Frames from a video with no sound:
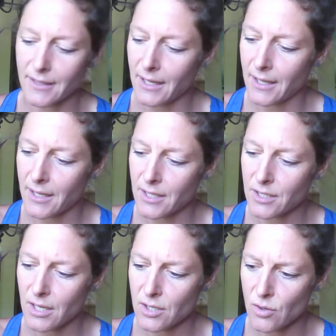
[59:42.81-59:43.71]

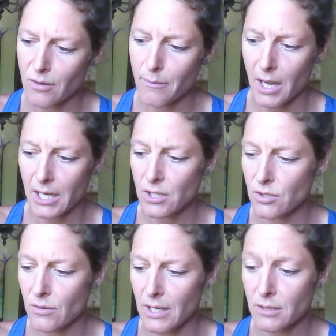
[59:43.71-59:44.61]
and in your mind,
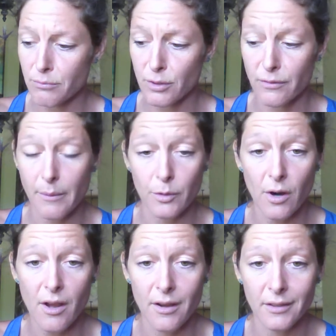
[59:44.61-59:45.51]
you had to prove them
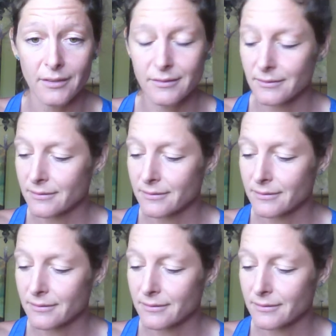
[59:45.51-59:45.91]
wrong.